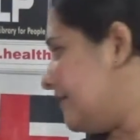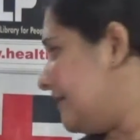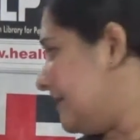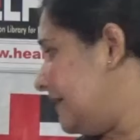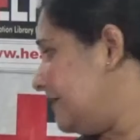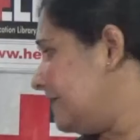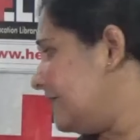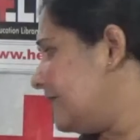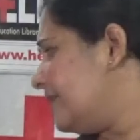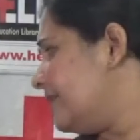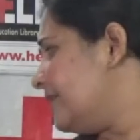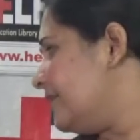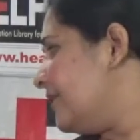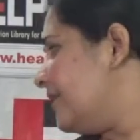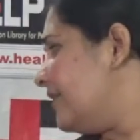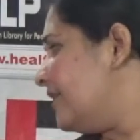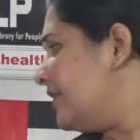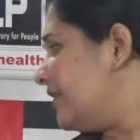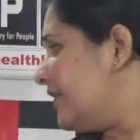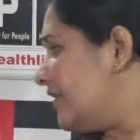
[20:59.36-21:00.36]
Right?
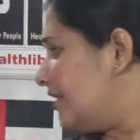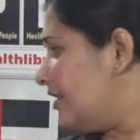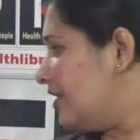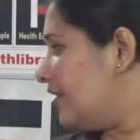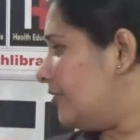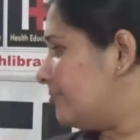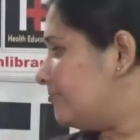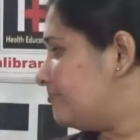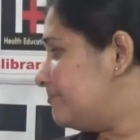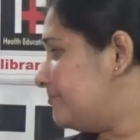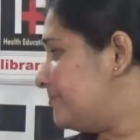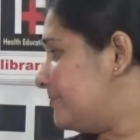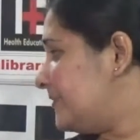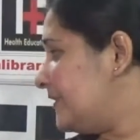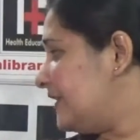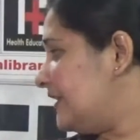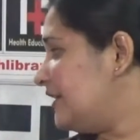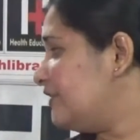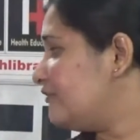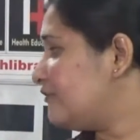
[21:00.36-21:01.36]

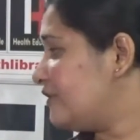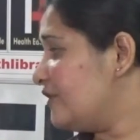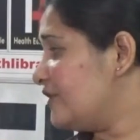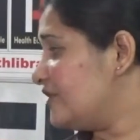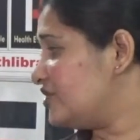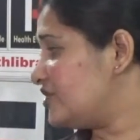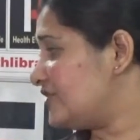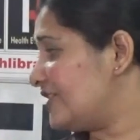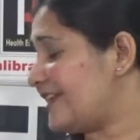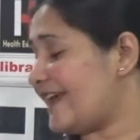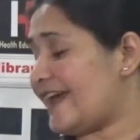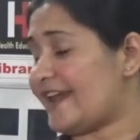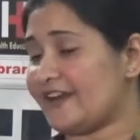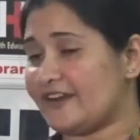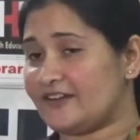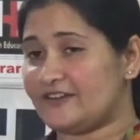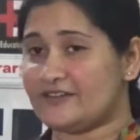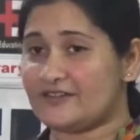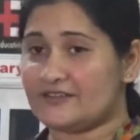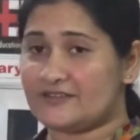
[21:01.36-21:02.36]
The influential
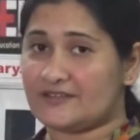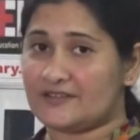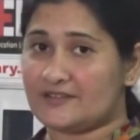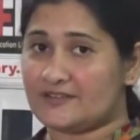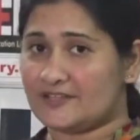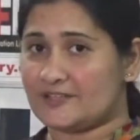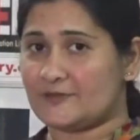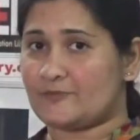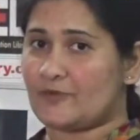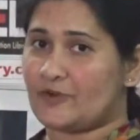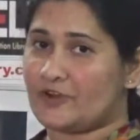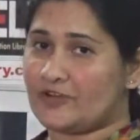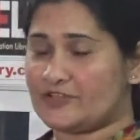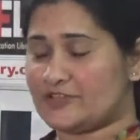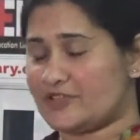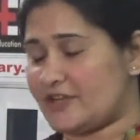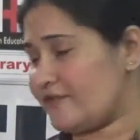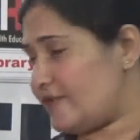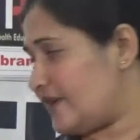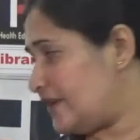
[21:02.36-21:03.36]
characters at this
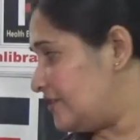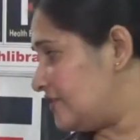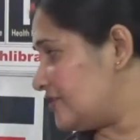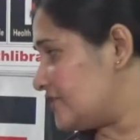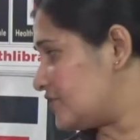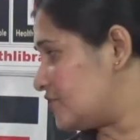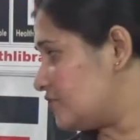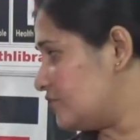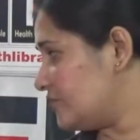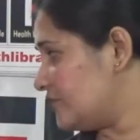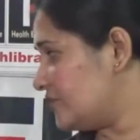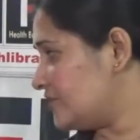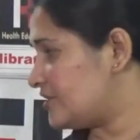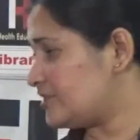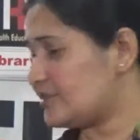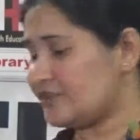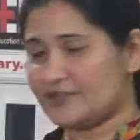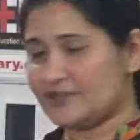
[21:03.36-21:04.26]
point are one, the student